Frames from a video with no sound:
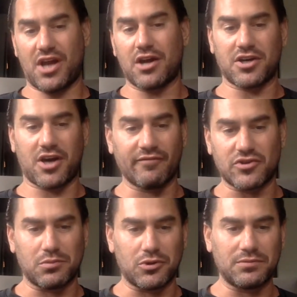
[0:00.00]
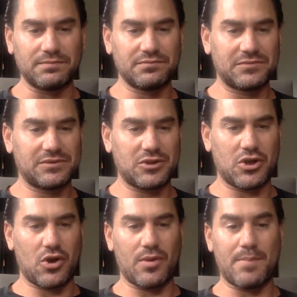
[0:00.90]
uncomfortable.
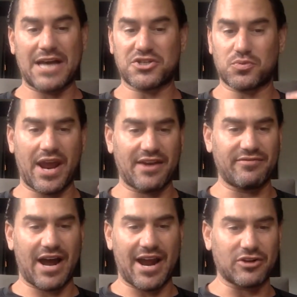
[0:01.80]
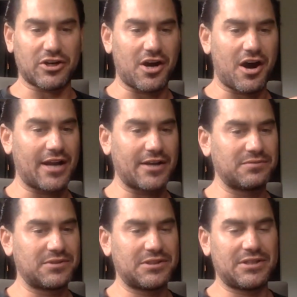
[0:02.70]
The best wave I ever caught,
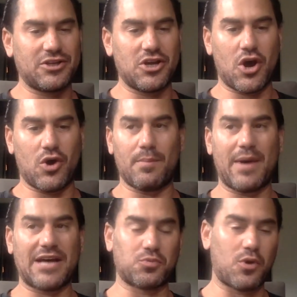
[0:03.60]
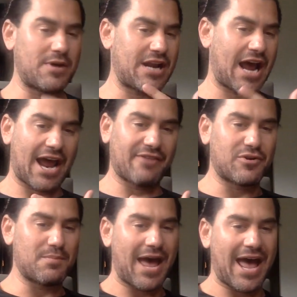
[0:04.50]
the best woman I
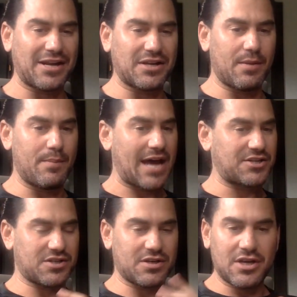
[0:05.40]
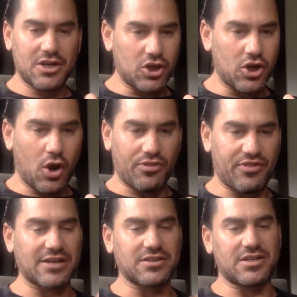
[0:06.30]
ever met, the best,
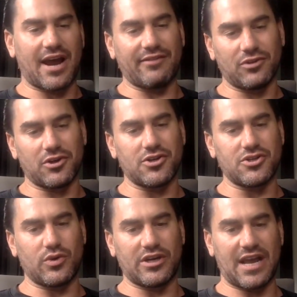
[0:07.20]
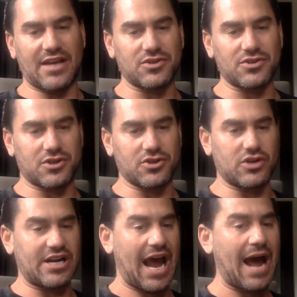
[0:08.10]
things that I've learned doing nasal
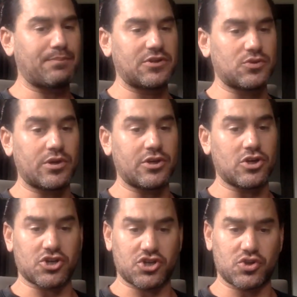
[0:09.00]
surgery. It happens when you're,